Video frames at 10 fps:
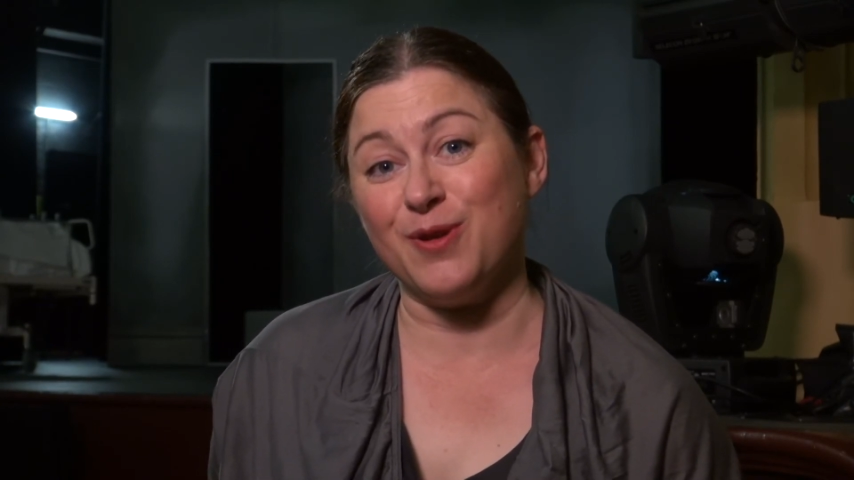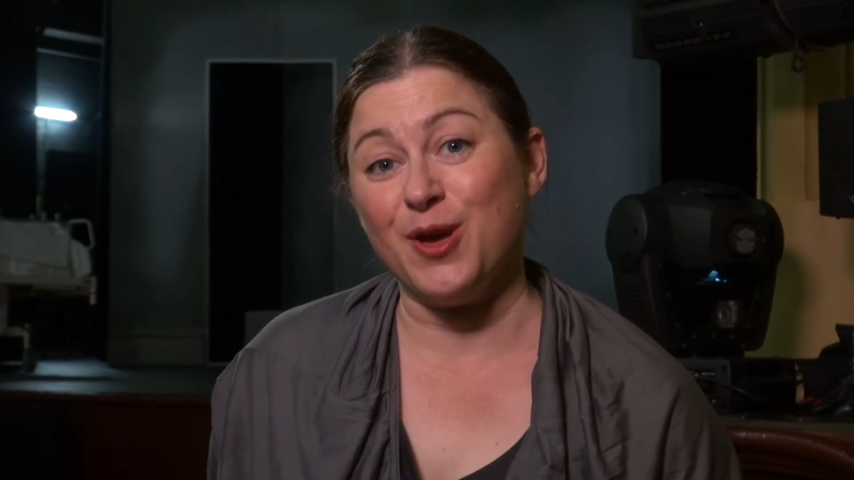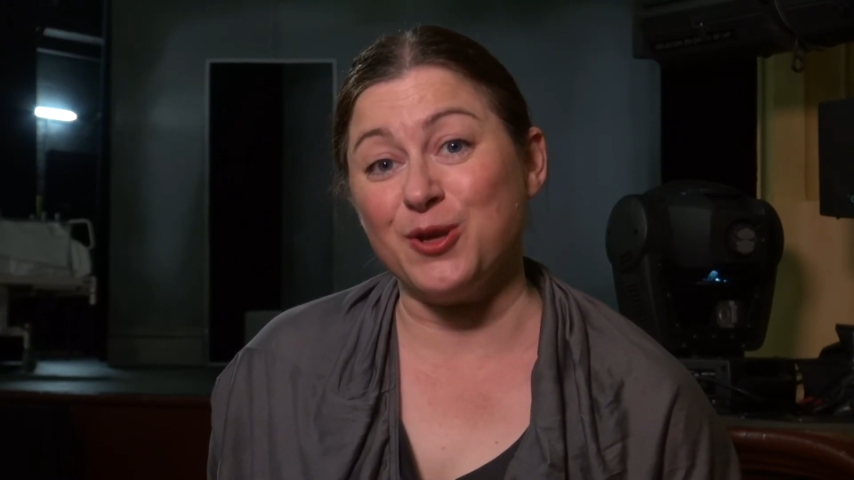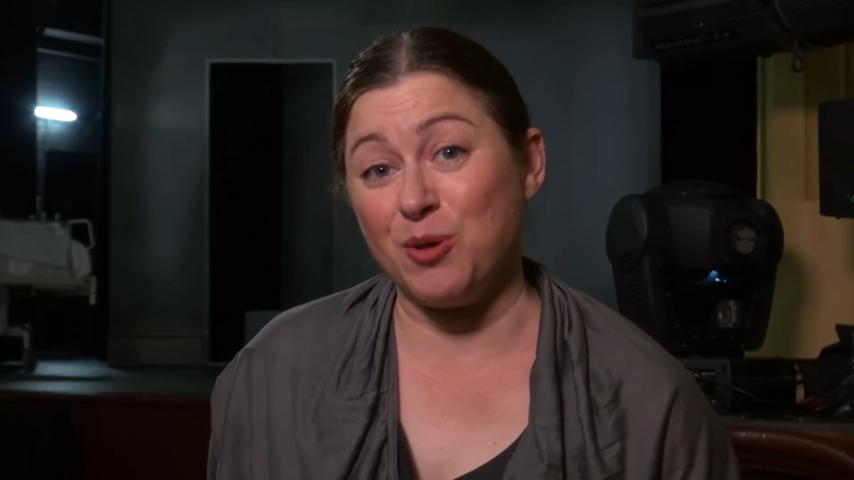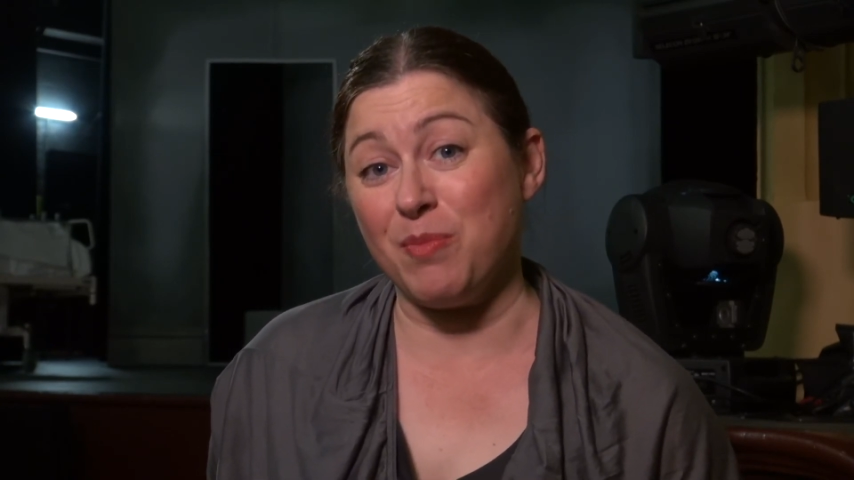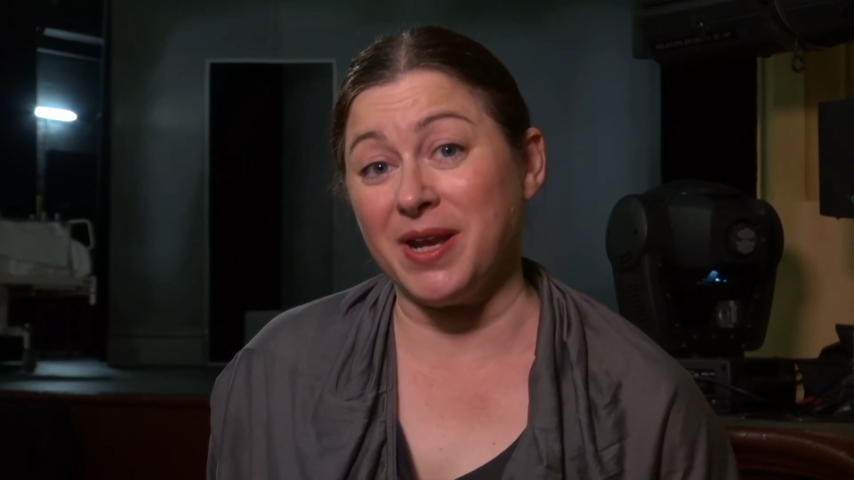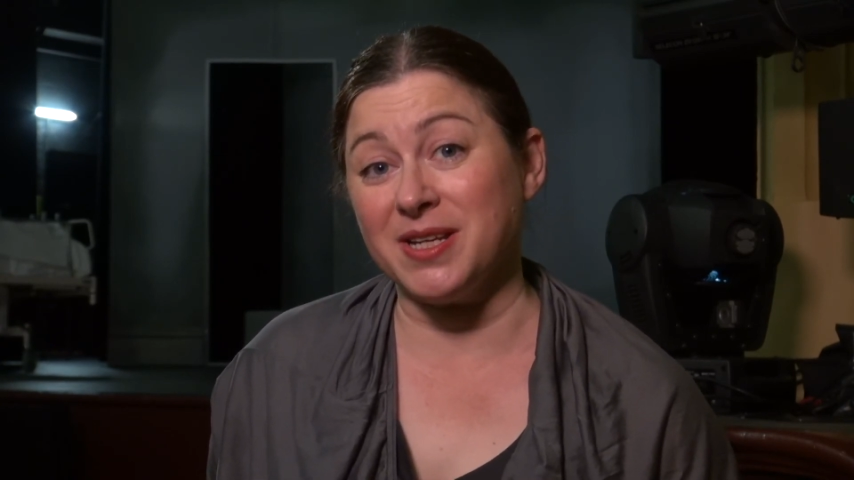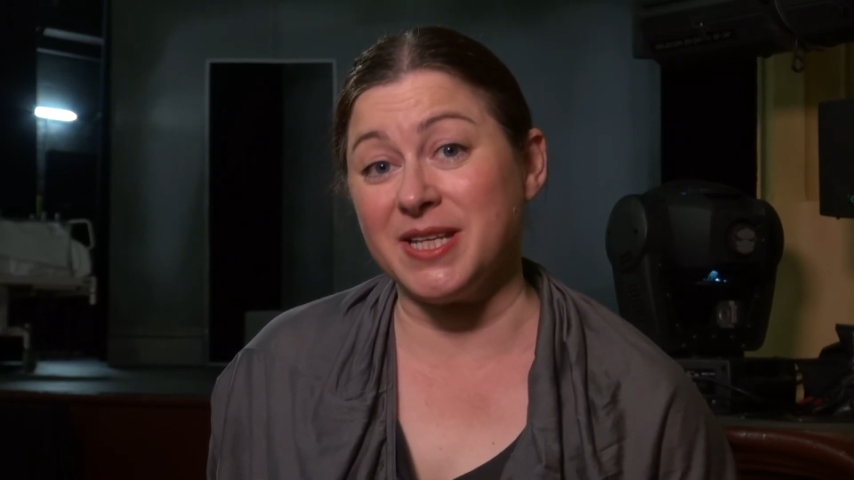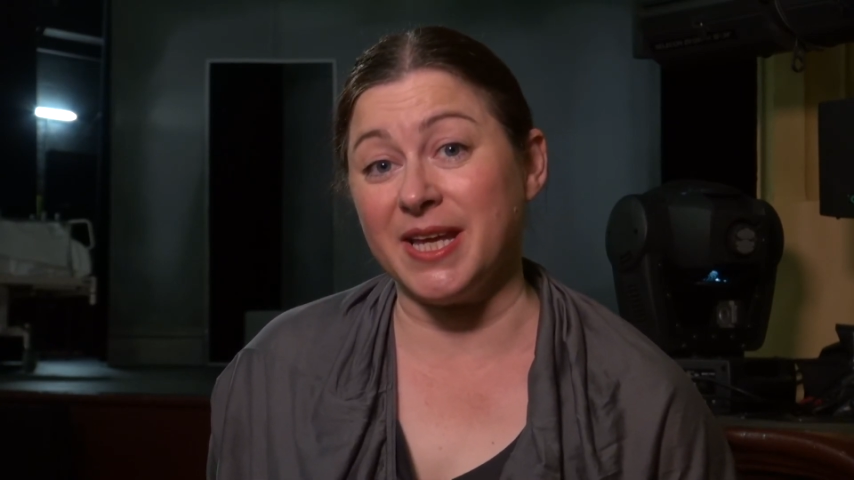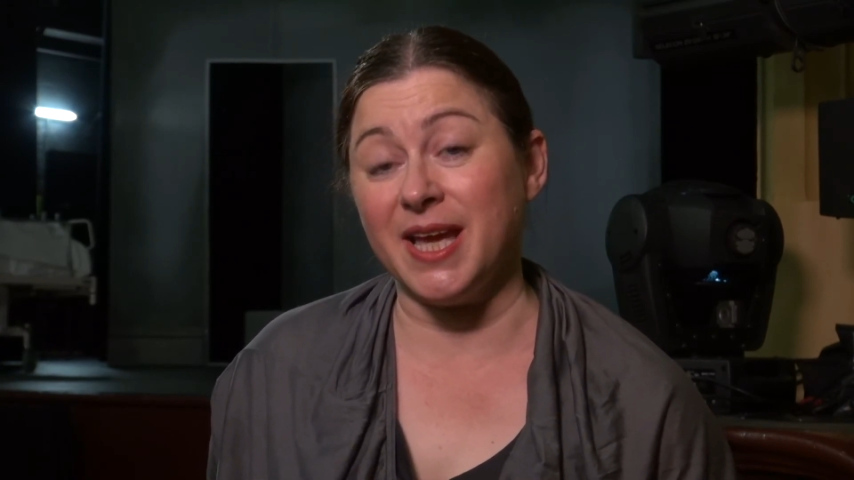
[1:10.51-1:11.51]

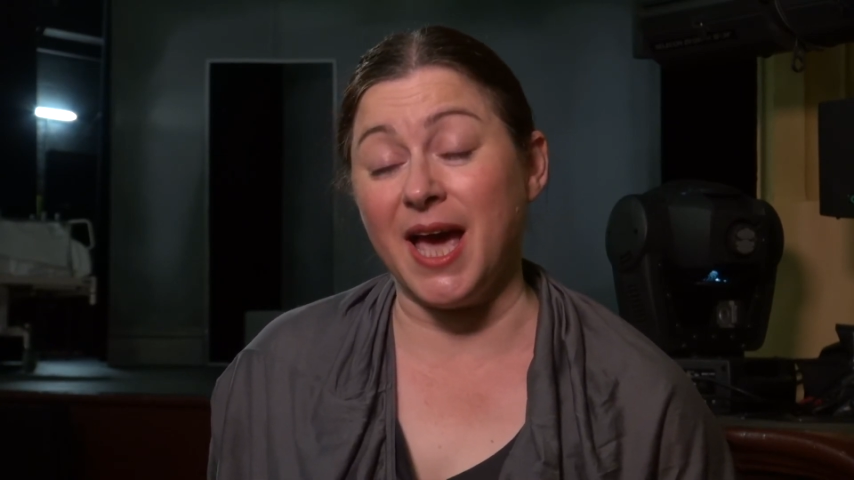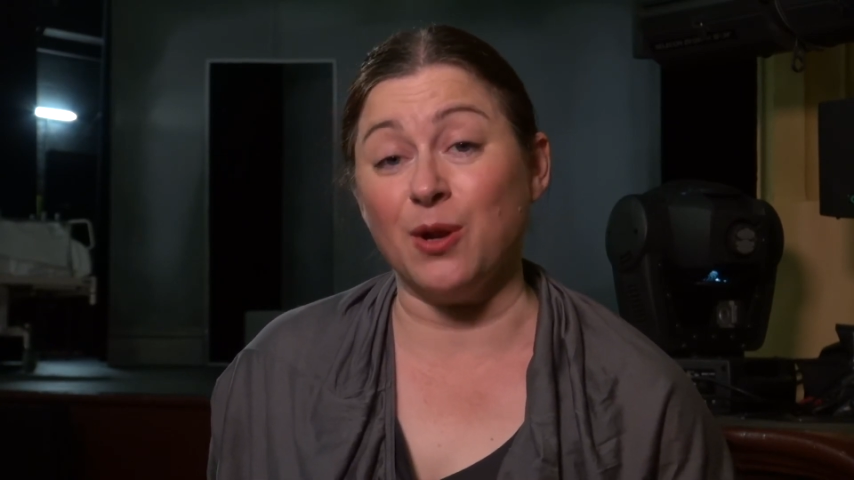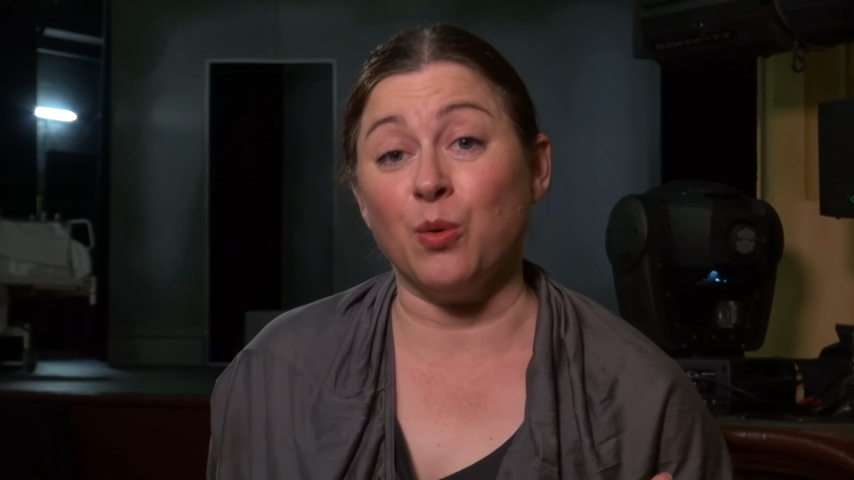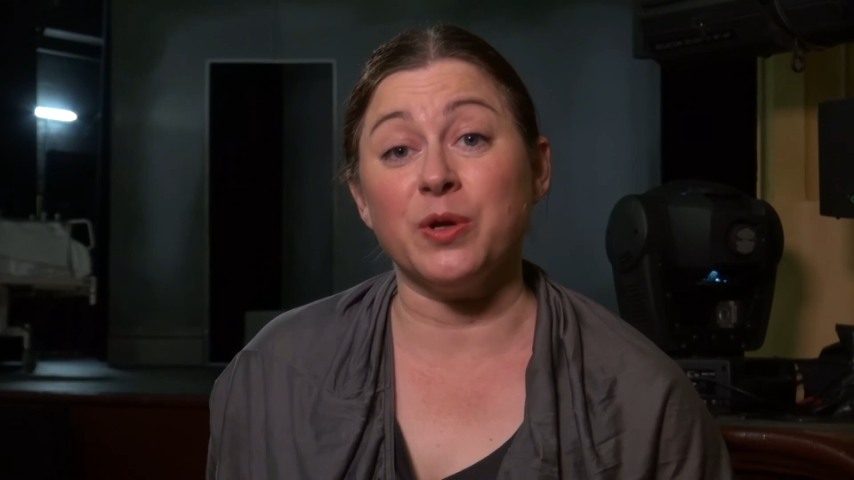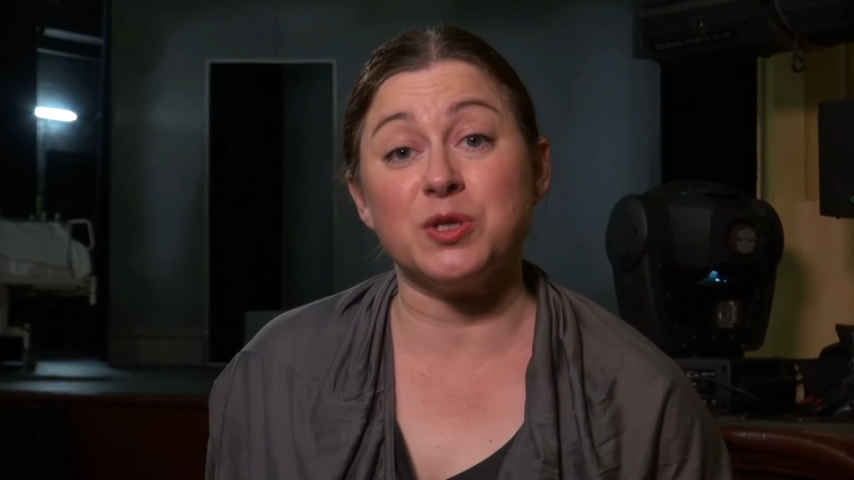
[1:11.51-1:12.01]
humanity and all its